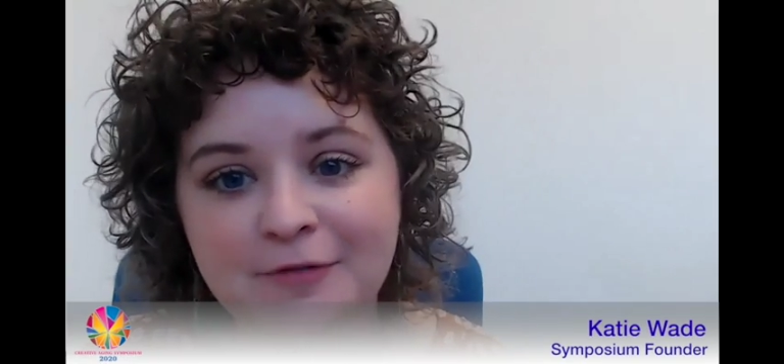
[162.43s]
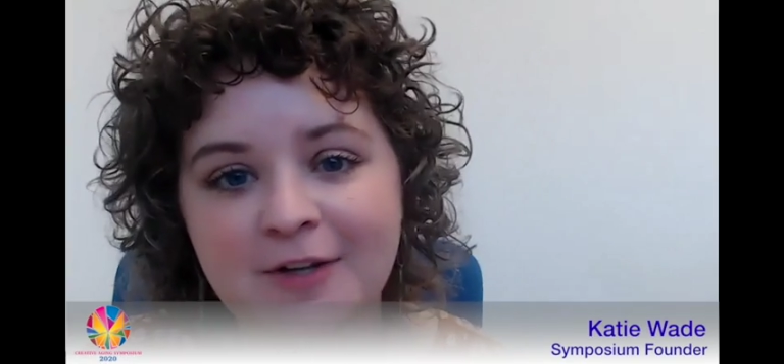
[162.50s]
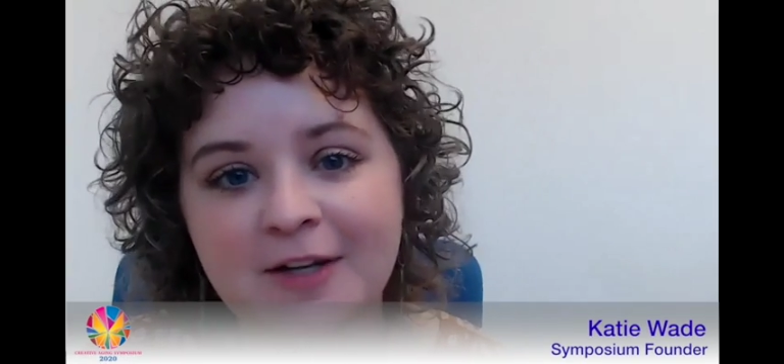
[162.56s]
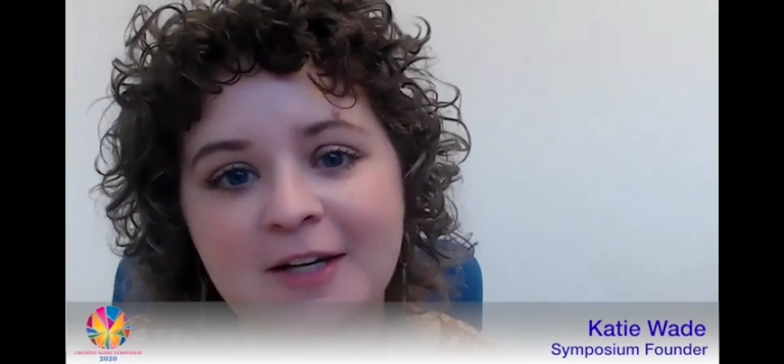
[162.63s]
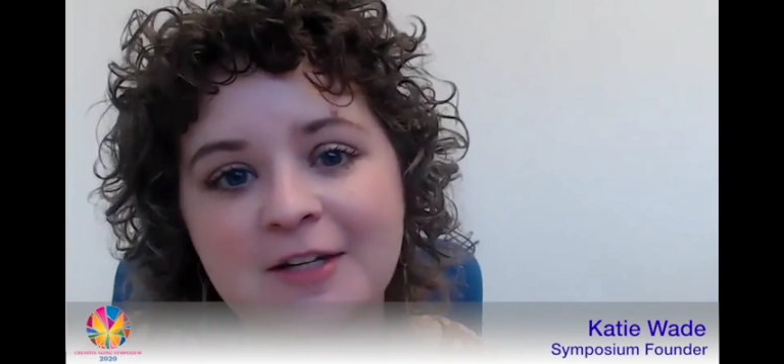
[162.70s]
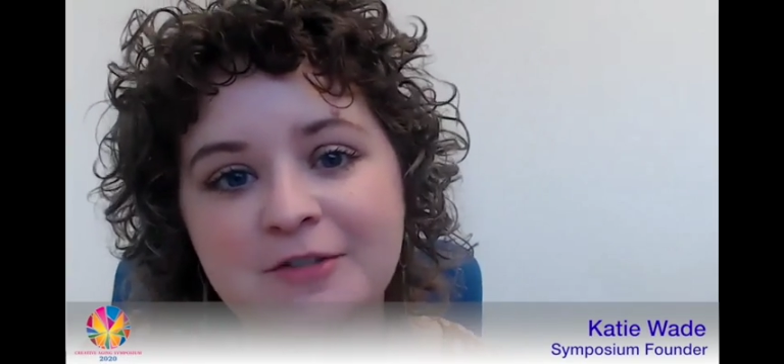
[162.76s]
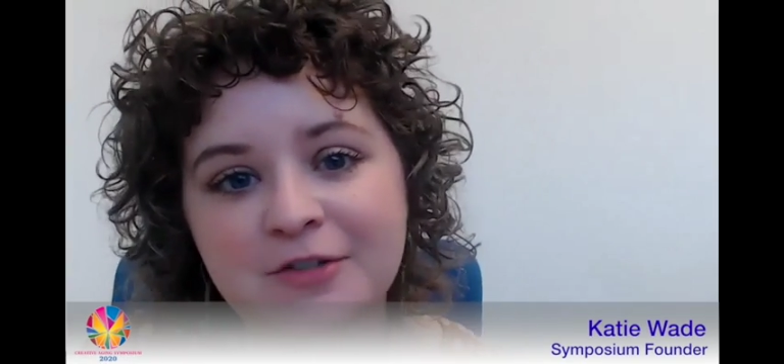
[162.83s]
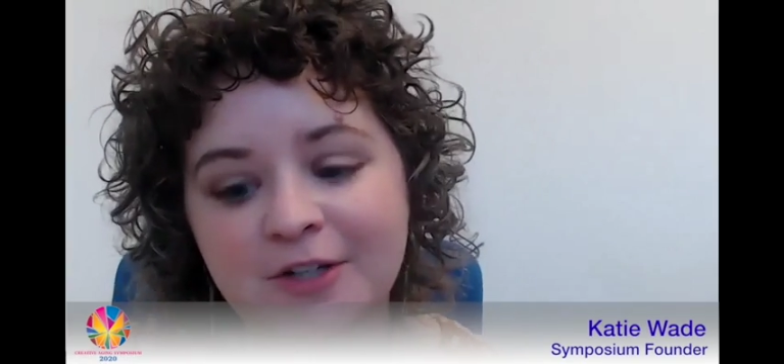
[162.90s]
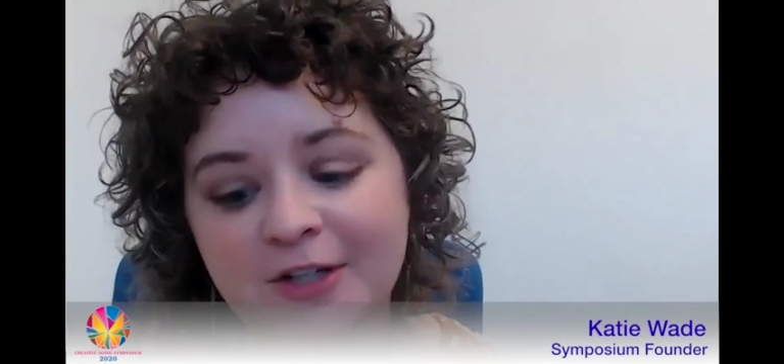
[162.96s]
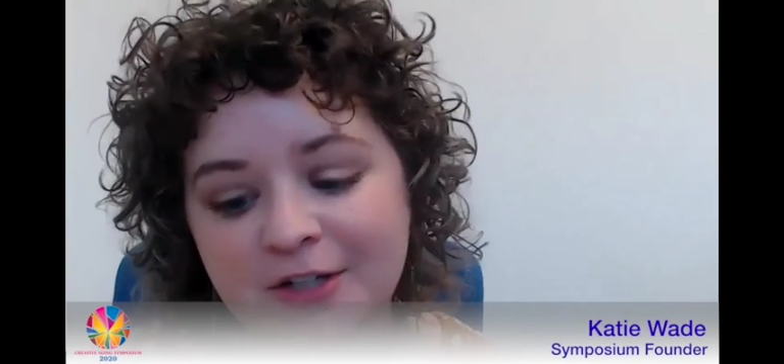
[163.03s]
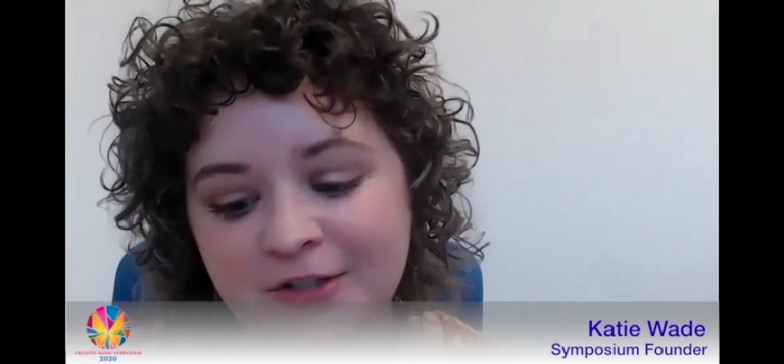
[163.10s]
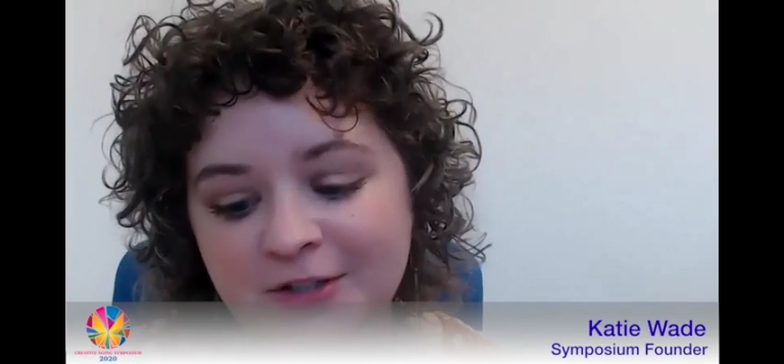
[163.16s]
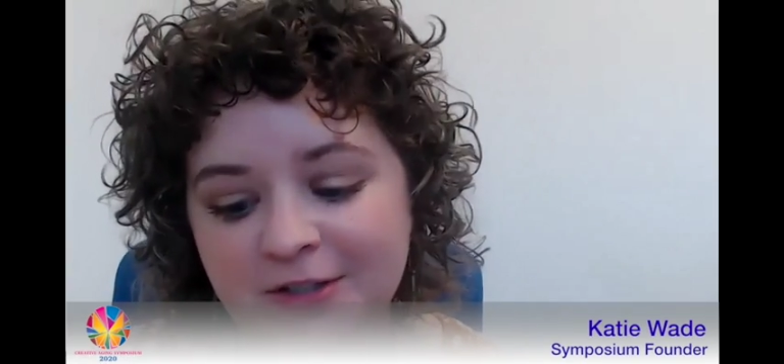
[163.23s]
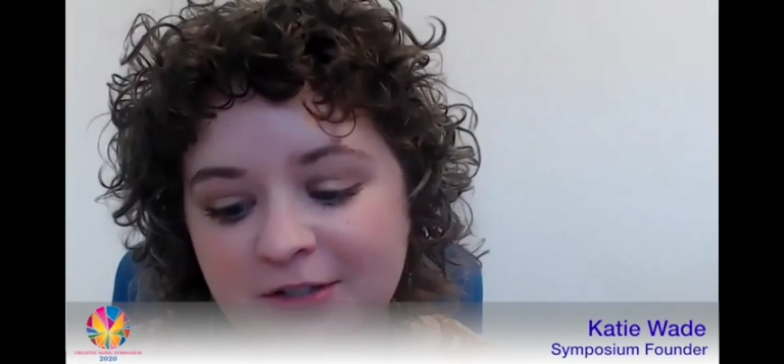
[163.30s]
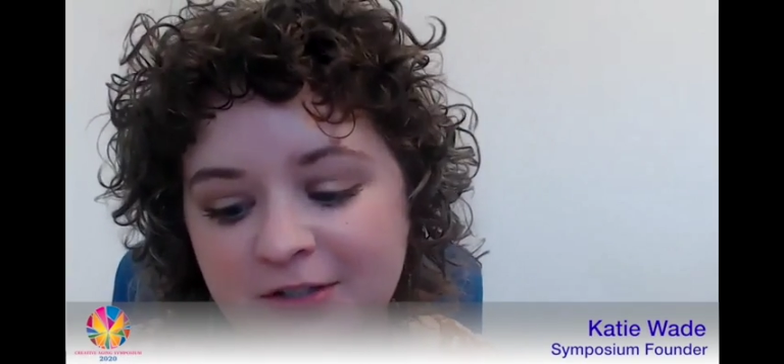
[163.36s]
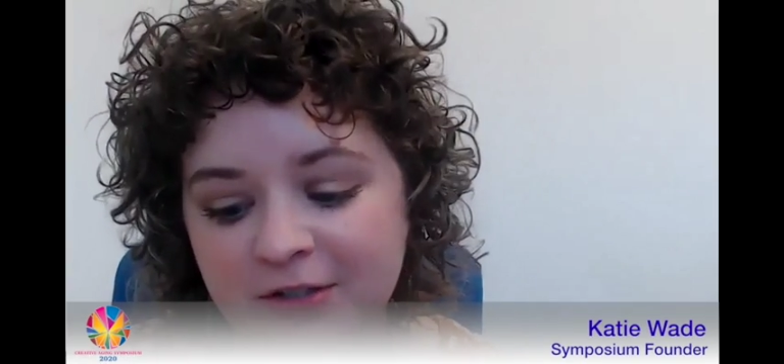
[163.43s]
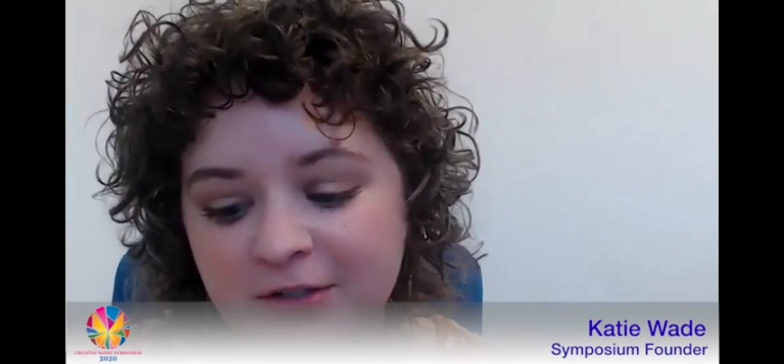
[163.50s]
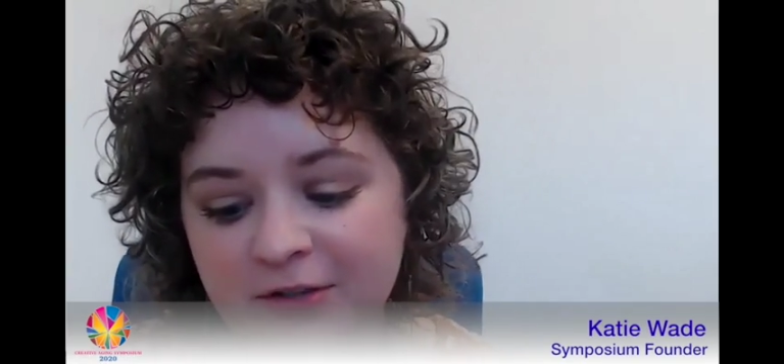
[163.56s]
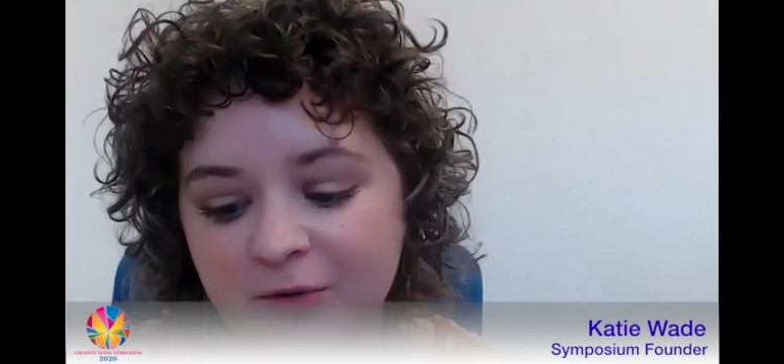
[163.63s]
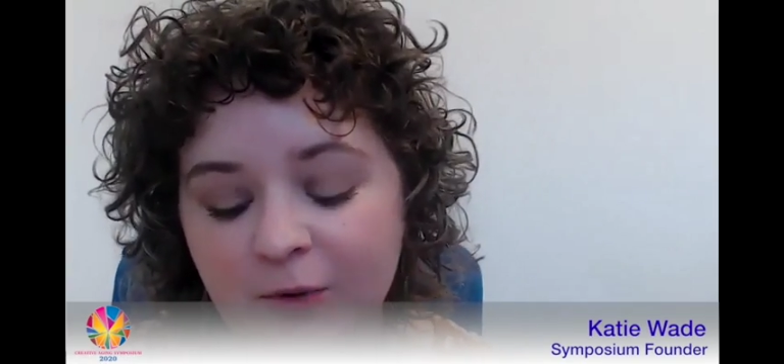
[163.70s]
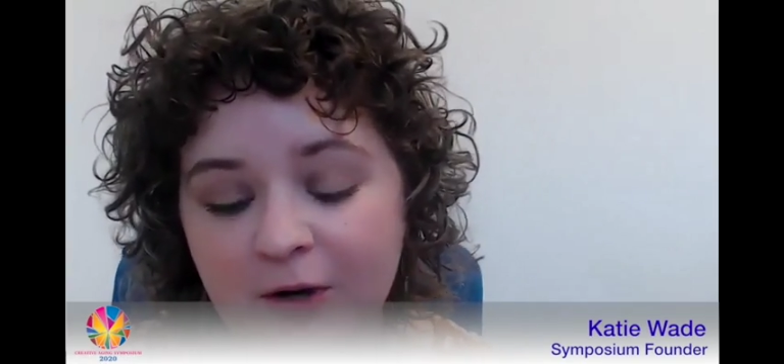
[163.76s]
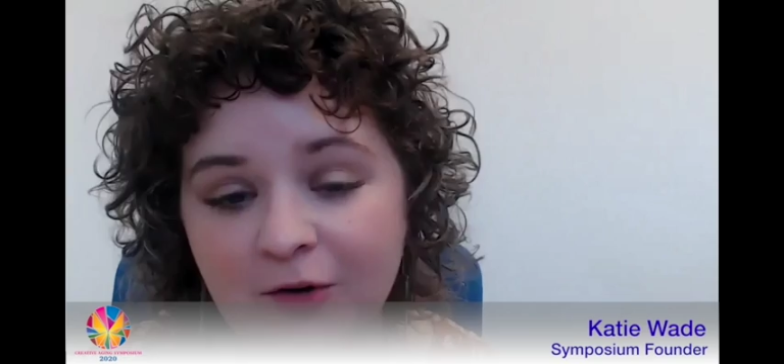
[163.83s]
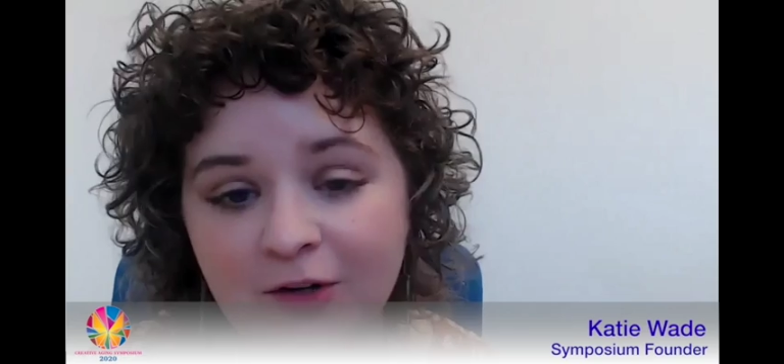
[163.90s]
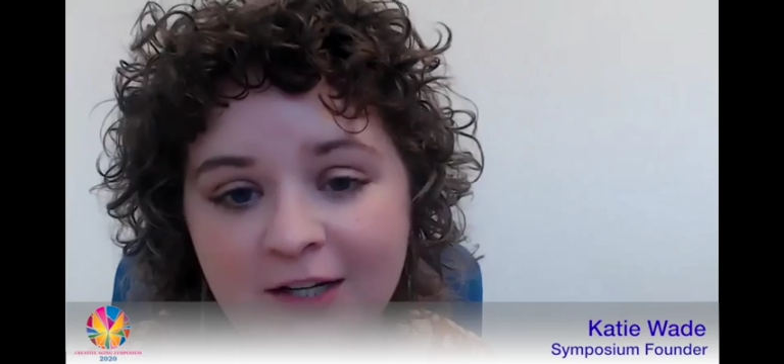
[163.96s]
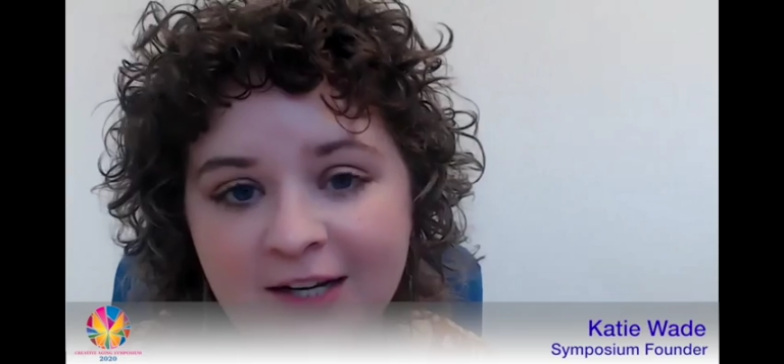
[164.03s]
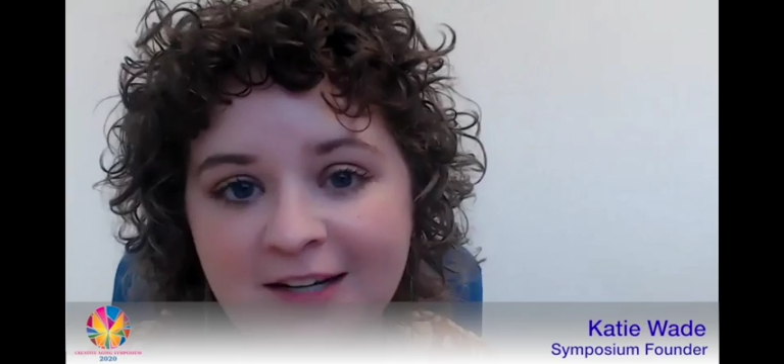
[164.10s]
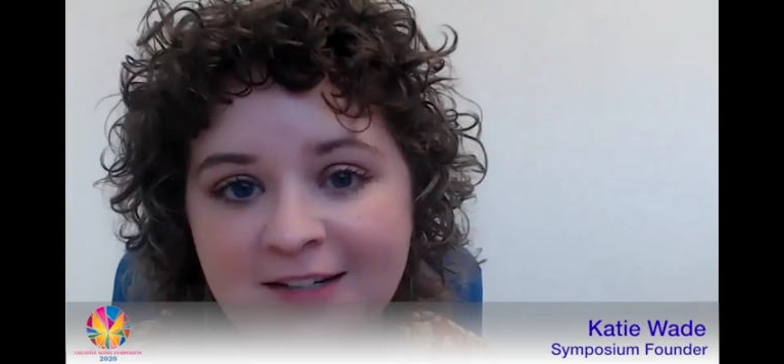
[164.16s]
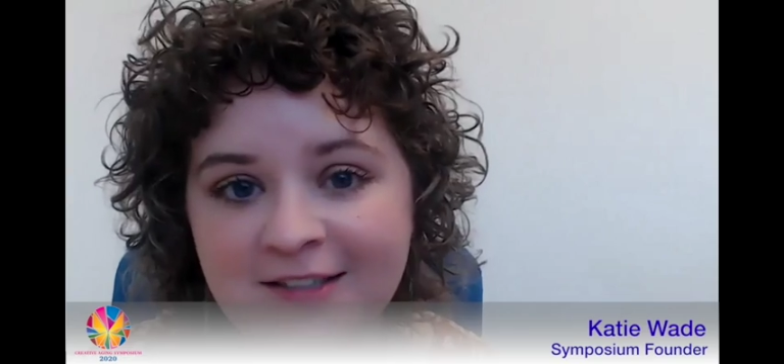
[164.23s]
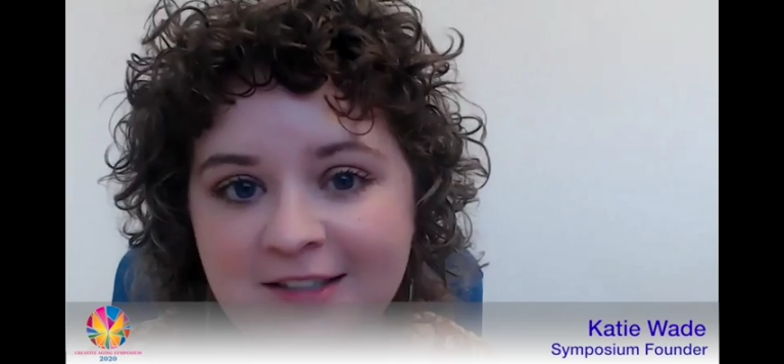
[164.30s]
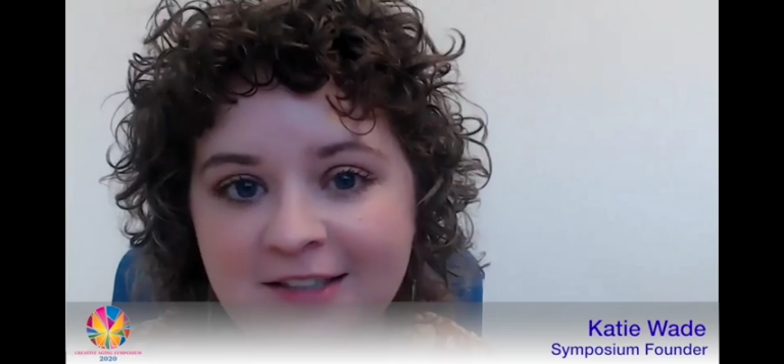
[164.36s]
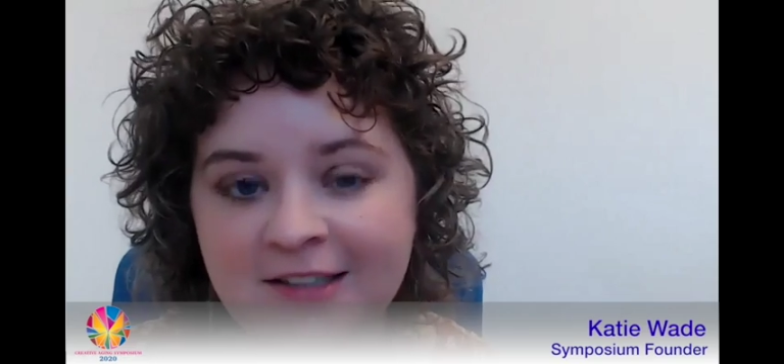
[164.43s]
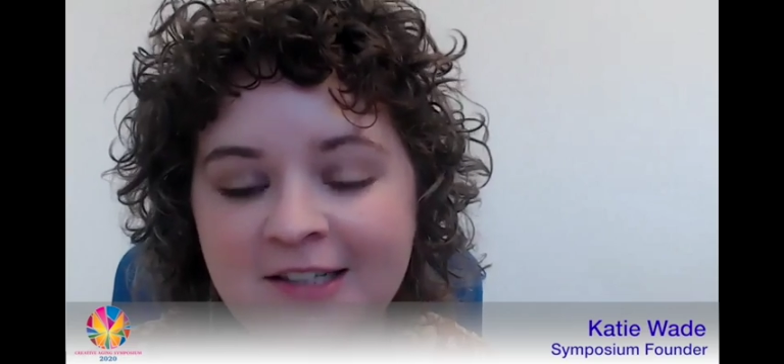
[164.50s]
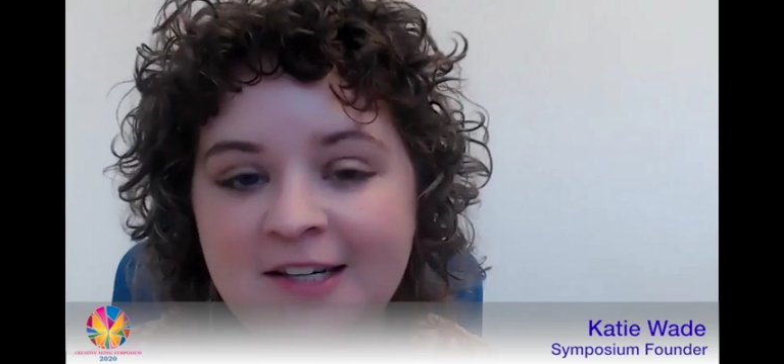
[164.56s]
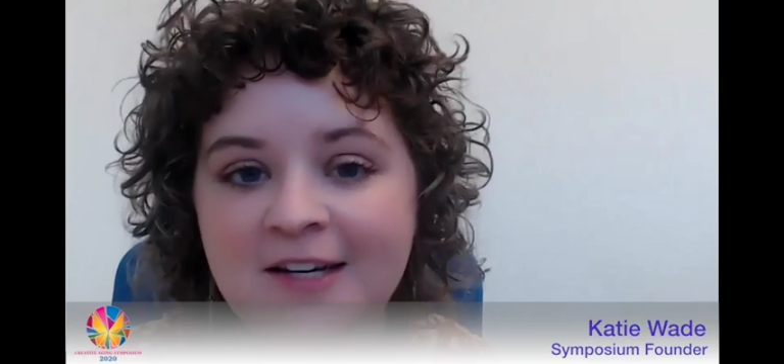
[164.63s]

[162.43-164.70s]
that introduction to Well Connected.